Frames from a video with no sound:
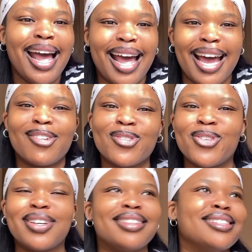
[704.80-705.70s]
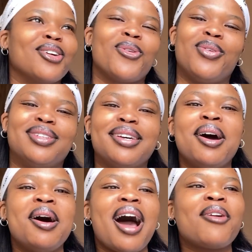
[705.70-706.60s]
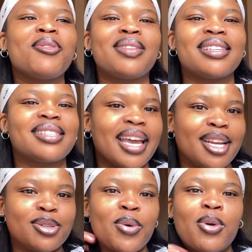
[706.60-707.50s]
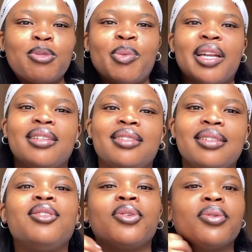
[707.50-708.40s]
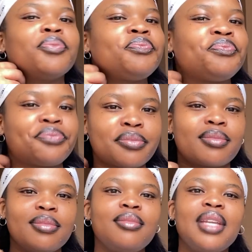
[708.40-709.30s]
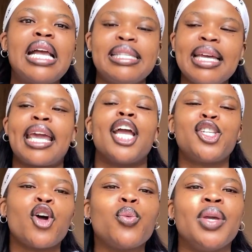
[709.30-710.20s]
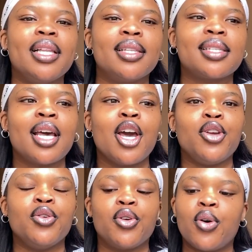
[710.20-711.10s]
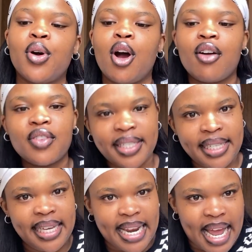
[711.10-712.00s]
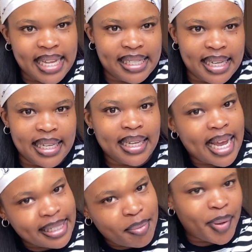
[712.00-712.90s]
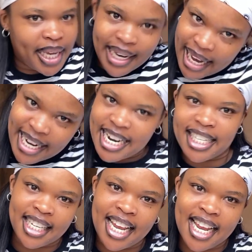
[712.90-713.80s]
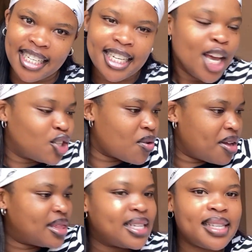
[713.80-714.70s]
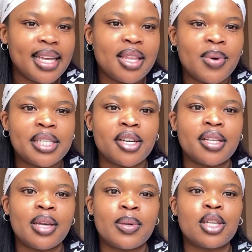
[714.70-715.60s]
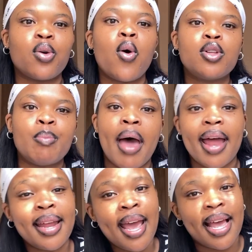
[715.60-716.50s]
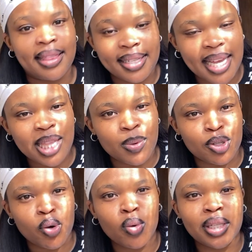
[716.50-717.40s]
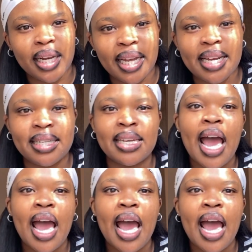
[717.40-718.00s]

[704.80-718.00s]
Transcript: I don't know what these are called. I don't know what this gate is called, but, you know, it's the gate on wheels. You know, obviously it has a beginning and it has an end. So on this side there was an old man, and this side there was an older lady.